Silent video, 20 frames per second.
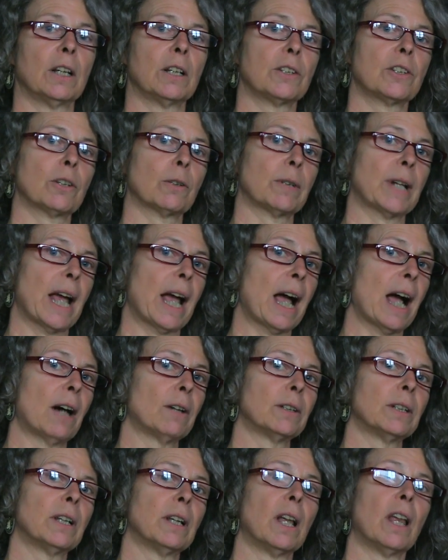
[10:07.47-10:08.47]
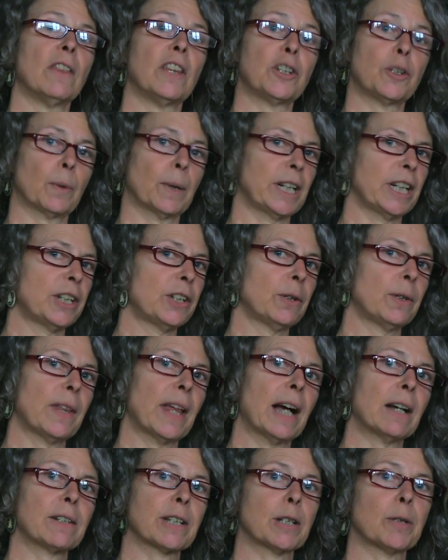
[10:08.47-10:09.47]
So now the
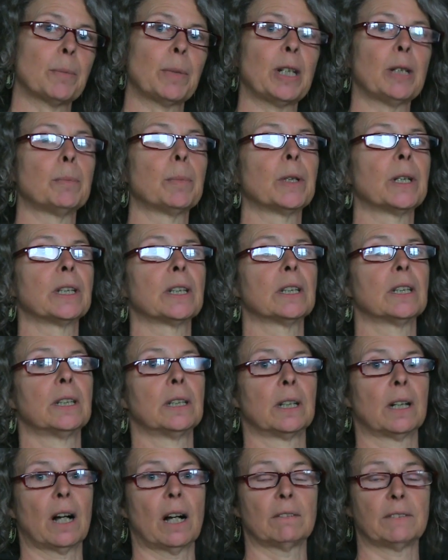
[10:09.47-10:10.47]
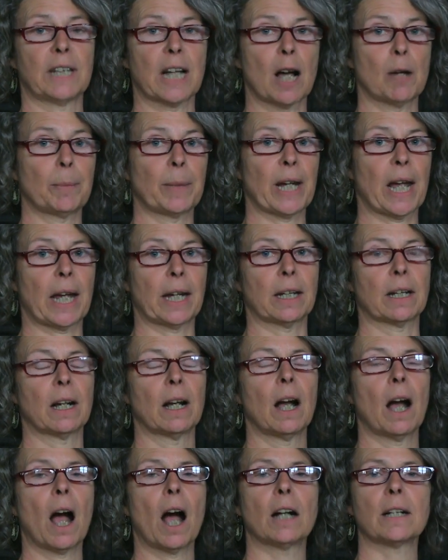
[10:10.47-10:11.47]
22,000 people of Namie
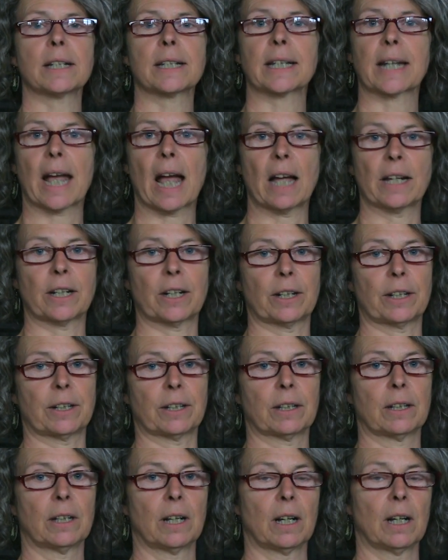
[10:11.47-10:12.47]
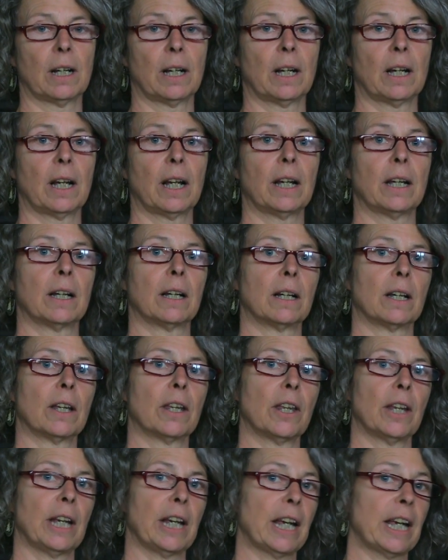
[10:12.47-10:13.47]
are scattered
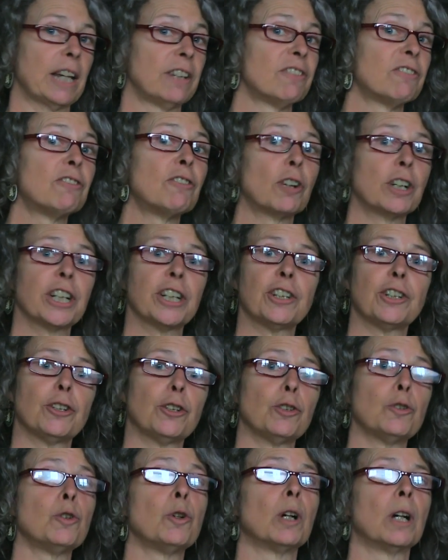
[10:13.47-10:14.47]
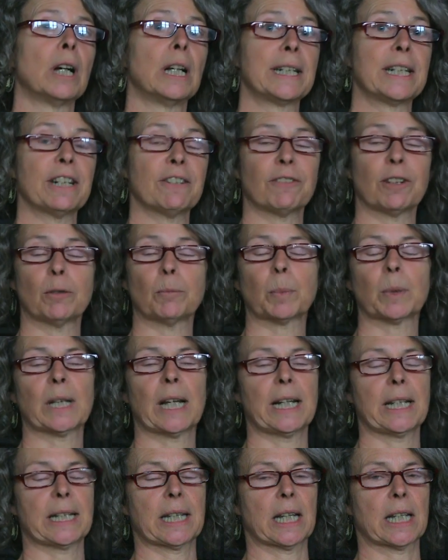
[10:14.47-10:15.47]
in 42 different
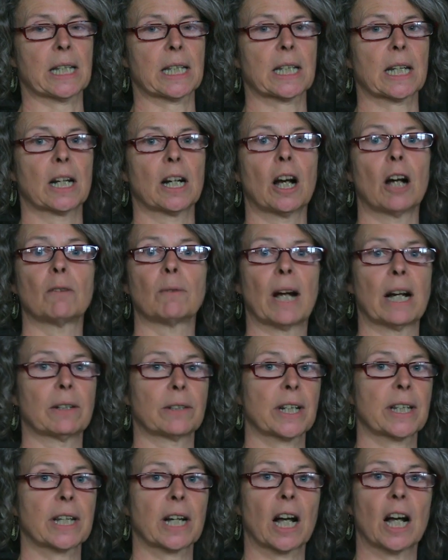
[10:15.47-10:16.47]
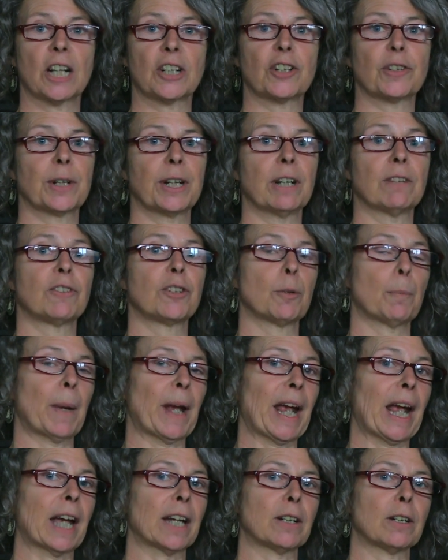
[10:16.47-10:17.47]
places around the country of
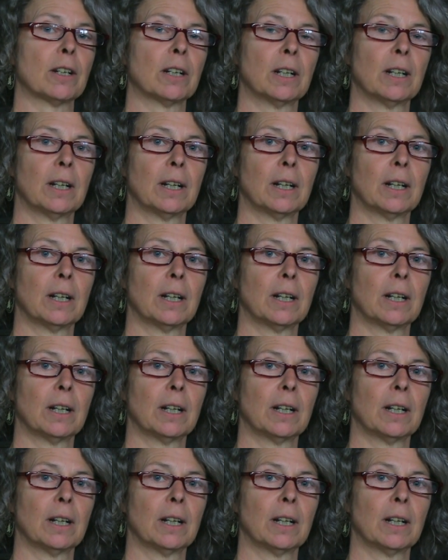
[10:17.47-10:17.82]
Japan.